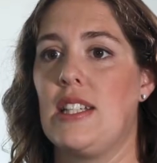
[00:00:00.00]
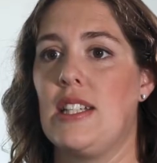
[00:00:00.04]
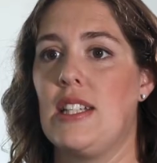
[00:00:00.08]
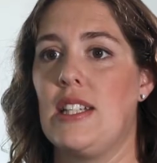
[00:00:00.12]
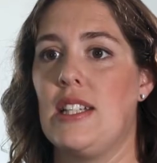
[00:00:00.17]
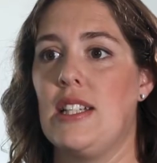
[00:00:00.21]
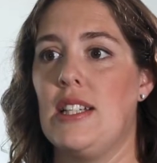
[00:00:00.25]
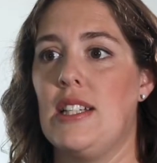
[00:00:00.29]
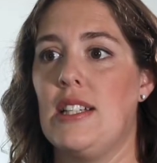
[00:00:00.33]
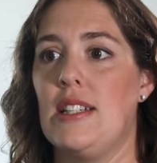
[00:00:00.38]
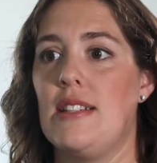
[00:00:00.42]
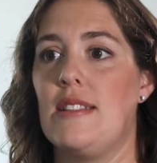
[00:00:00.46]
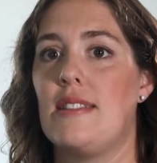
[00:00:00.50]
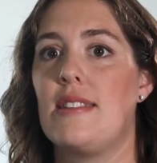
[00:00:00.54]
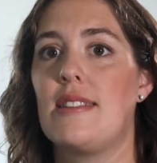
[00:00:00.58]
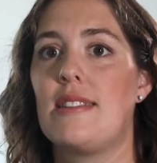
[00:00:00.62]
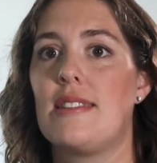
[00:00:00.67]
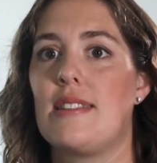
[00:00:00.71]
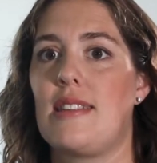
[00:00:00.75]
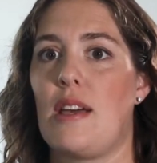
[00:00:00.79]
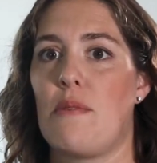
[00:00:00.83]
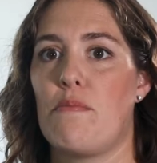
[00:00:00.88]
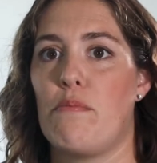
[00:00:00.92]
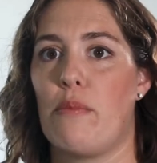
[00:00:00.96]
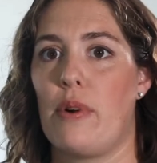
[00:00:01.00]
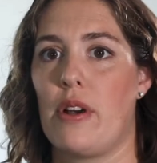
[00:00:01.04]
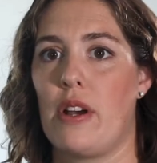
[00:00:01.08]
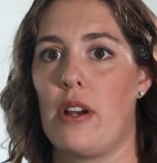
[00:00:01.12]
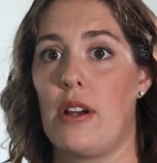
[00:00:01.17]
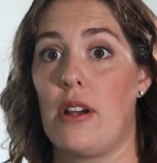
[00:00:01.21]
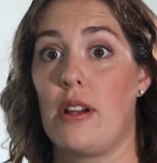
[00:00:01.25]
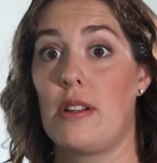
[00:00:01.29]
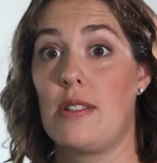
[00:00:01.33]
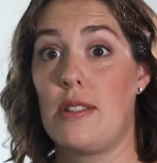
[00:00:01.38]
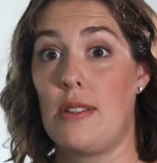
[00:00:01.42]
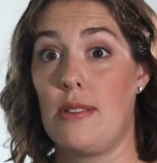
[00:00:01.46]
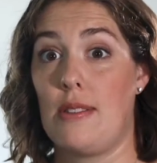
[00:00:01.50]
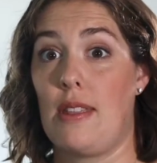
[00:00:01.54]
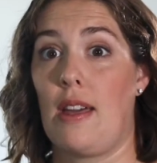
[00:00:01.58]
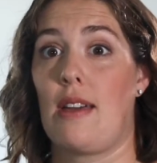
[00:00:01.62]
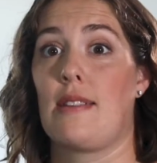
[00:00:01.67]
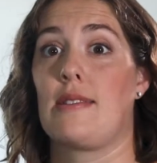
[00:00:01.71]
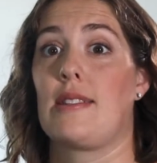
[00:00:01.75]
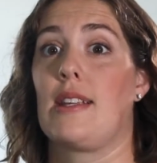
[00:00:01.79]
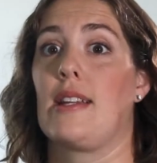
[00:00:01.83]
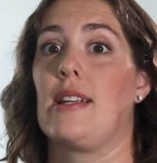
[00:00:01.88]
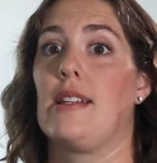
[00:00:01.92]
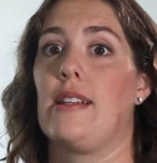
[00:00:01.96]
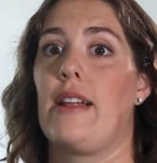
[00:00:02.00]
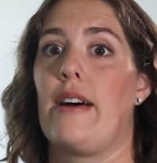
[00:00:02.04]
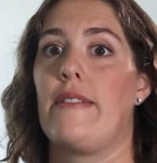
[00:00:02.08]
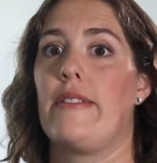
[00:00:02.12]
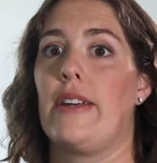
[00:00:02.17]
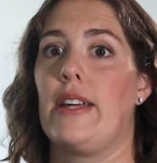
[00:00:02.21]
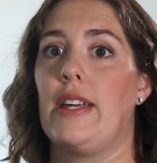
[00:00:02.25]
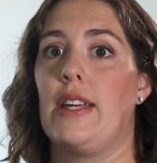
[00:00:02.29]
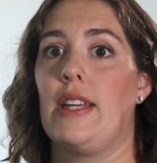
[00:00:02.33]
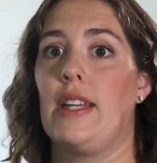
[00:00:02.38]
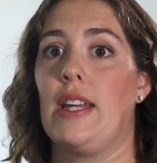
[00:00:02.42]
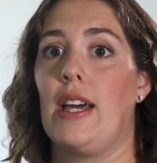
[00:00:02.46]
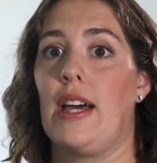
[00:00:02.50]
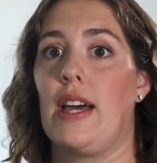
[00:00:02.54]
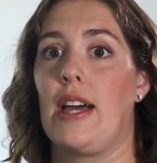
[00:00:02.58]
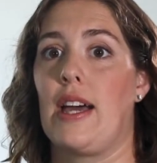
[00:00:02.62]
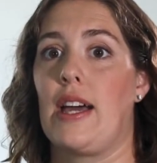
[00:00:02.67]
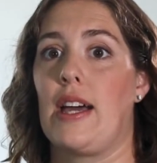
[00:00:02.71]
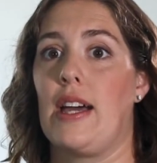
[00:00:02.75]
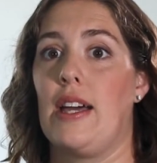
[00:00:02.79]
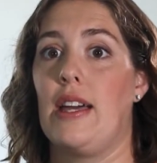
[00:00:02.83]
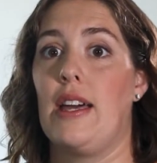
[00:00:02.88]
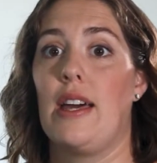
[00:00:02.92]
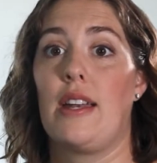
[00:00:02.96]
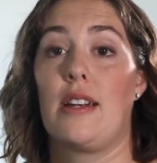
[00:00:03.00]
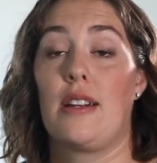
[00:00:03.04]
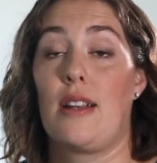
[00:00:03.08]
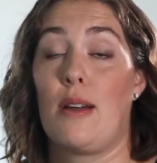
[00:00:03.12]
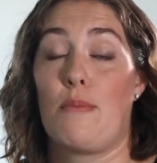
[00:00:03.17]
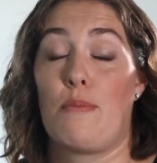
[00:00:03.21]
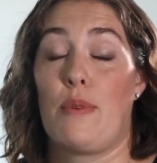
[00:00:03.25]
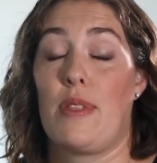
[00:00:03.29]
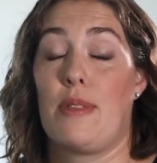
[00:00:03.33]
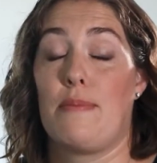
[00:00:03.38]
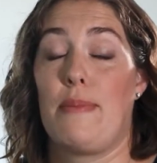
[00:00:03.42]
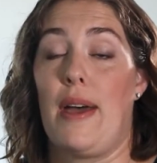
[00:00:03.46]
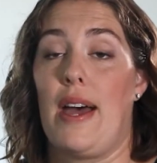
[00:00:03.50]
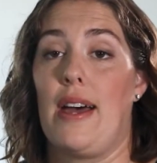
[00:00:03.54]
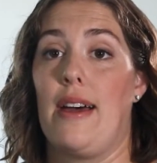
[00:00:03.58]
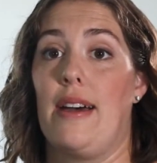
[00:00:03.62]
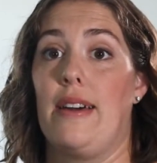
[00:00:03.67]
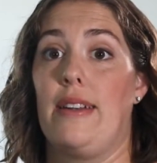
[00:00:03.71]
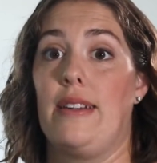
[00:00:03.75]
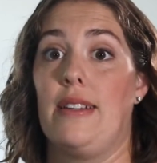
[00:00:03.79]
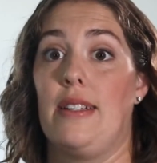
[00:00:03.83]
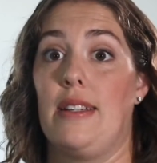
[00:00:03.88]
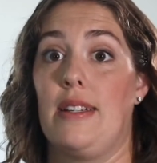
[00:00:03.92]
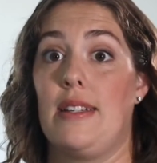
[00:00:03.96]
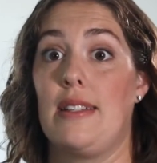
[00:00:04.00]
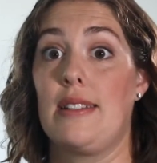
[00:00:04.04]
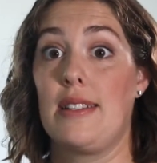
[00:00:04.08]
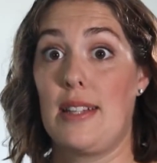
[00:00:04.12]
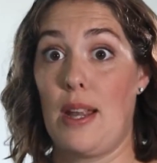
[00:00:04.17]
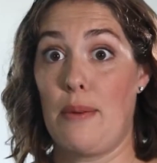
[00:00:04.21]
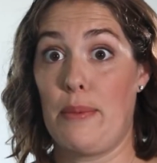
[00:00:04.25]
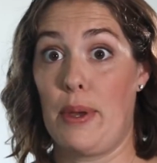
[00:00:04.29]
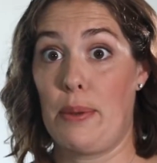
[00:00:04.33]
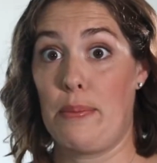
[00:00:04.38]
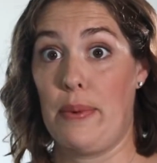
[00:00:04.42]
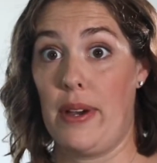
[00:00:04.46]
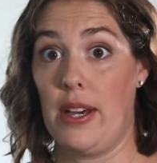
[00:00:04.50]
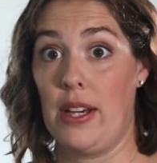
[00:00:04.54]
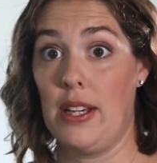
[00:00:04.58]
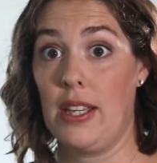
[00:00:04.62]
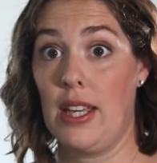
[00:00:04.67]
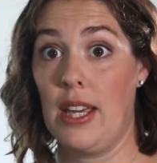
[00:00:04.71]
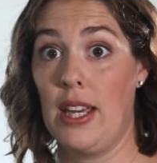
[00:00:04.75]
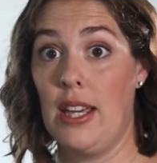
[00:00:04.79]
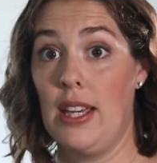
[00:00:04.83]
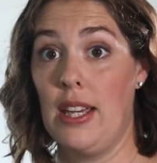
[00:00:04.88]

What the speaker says: In December 2011, I ended up with a bad stomach bug.